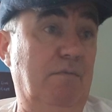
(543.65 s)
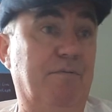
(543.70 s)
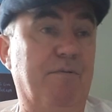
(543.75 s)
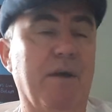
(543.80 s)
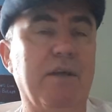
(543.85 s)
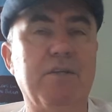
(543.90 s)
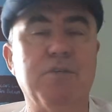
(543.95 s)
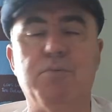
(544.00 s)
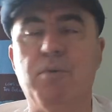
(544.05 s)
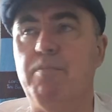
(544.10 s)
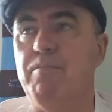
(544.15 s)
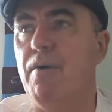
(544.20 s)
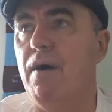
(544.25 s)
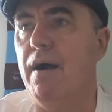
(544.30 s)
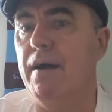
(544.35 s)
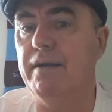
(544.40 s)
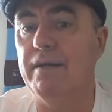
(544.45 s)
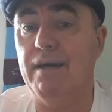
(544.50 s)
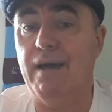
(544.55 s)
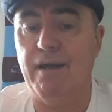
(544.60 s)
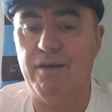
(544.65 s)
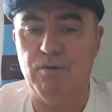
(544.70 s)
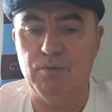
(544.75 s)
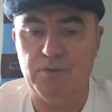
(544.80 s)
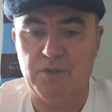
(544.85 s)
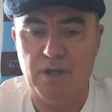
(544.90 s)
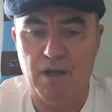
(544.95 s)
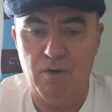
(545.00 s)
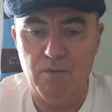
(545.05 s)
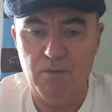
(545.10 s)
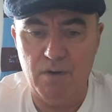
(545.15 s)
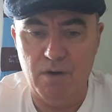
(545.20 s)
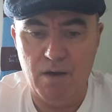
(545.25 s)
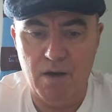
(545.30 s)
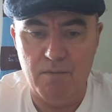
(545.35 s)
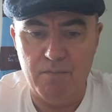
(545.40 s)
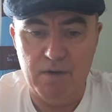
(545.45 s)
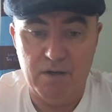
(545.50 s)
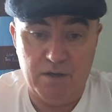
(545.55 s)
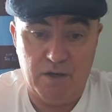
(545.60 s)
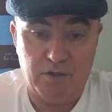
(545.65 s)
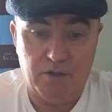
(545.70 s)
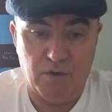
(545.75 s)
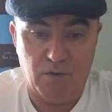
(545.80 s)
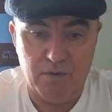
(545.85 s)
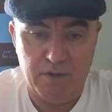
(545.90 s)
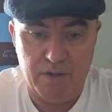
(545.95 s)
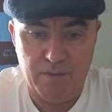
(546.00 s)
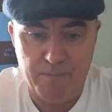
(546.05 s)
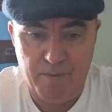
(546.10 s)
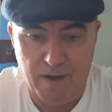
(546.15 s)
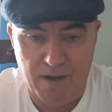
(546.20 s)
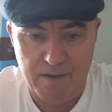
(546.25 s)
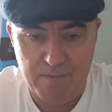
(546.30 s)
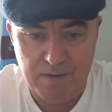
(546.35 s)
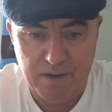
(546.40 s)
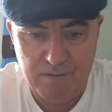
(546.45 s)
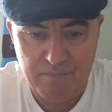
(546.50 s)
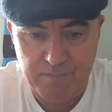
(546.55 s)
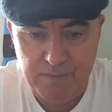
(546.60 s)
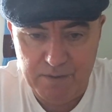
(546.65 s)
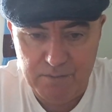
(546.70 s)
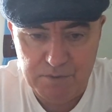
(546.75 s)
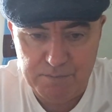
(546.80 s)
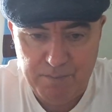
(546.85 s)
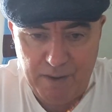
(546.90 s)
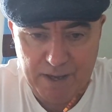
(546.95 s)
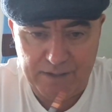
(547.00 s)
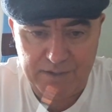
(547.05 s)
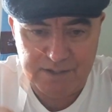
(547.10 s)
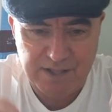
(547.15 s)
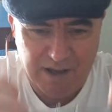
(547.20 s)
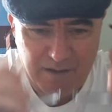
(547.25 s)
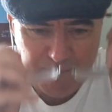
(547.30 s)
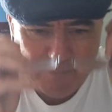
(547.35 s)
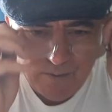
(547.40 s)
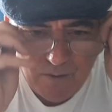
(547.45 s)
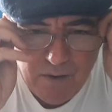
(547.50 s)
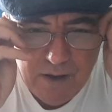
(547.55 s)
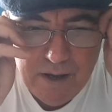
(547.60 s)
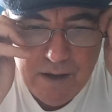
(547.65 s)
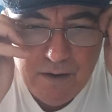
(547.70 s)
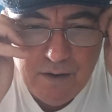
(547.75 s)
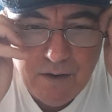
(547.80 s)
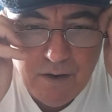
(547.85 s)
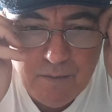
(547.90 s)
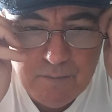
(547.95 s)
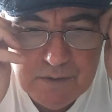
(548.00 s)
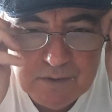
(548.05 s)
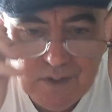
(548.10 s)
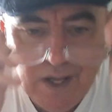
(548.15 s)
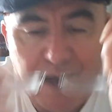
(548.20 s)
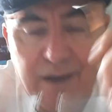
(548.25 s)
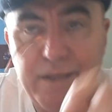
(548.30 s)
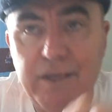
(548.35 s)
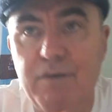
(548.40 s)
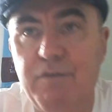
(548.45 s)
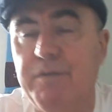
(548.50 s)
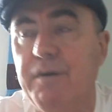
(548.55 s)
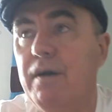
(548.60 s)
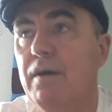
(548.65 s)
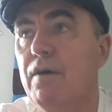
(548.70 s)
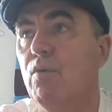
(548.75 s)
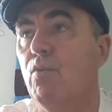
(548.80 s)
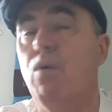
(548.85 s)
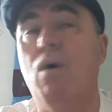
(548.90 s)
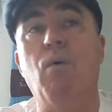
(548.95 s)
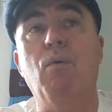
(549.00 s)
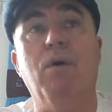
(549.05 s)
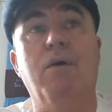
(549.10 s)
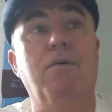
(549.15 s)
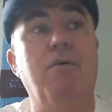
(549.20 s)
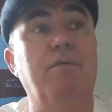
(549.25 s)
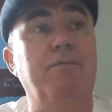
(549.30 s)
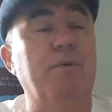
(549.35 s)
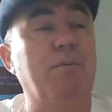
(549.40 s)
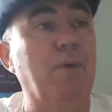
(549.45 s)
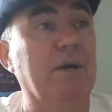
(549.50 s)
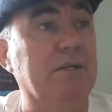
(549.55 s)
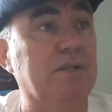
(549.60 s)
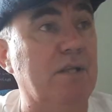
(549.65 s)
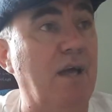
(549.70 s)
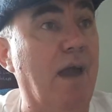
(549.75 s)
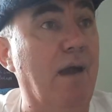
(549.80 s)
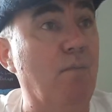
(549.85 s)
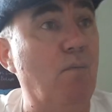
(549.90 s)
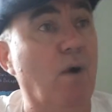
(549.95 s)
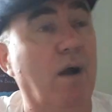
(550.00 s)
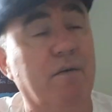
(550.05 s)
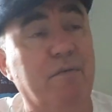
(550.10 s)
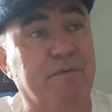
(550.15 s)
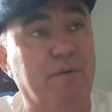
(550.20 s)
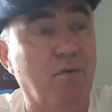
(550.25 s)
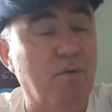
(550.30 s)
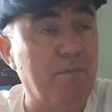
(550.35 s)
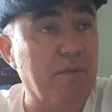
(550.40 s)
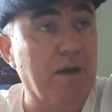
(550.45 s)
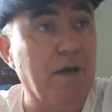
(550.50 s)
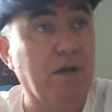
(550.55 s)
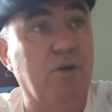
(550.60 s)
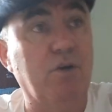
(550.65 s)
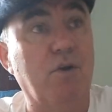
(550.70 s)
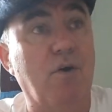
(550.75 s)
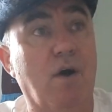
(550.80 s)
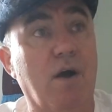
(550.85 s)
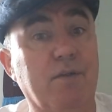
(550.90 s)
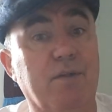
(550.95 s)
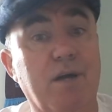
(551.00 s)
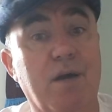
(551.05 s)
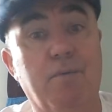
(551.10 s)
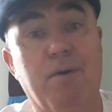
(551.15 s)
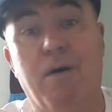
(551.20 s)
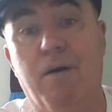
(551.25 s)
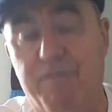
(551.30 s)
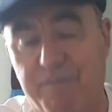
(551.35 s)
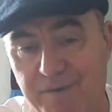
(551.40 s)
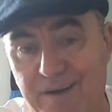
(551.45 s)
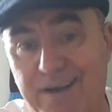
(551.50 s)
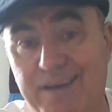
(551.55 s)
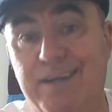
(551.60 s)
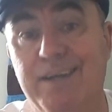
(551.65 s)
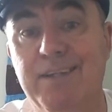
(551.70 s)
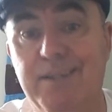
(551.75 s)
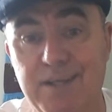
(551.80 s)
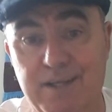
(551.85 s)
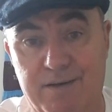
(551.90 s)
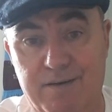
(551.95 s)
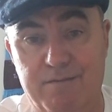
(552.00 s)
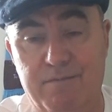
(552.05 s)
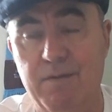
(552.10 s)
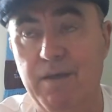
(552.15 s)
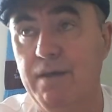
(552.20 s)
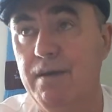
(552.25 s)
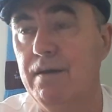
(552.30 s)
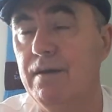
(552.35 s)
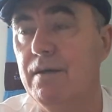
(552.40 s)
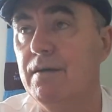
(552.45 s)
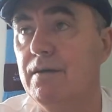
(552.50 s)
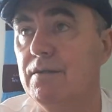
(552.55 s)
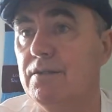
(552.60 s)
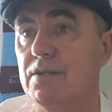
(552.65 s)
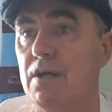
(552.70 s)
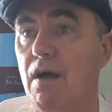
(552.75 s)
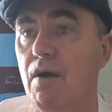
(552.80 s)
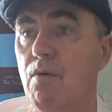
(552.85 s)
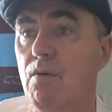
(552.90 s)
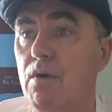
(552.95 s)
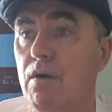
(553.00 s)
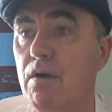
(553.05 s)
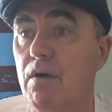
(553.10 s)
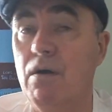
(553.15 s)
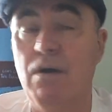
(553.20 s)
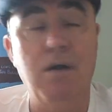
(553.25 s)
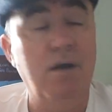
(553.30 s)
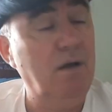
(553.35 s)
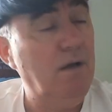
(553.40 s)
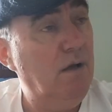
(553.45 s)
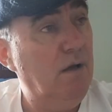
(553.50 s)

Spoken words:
friends with Brady, and also, according to the paper, it was backed up by Dave Walter of the West Ham way. Thought it would be a good idea, but I fucking didn't. So,